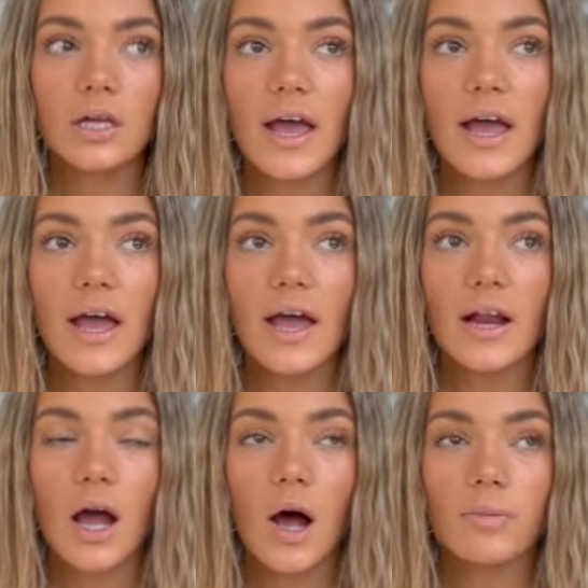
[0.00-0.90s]

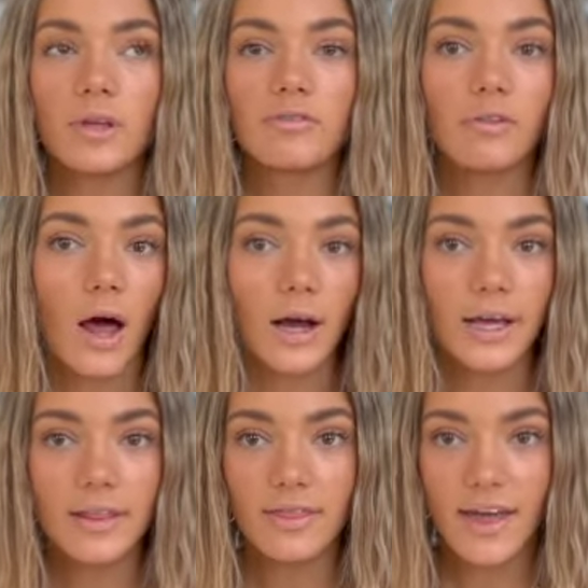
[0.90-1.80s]
and I'll be
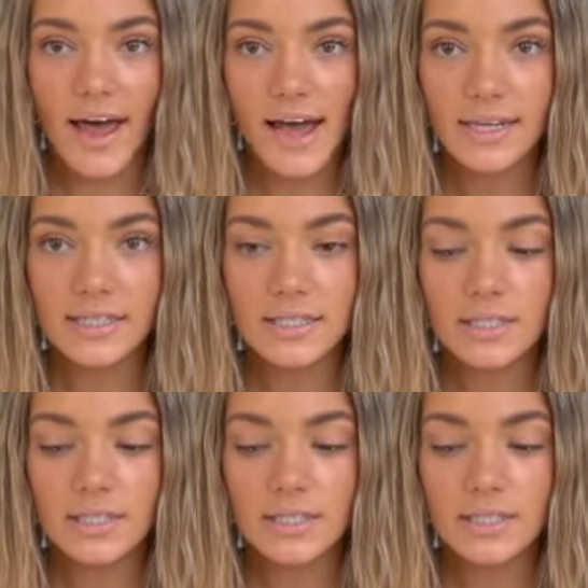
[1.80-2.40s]
vlogging that.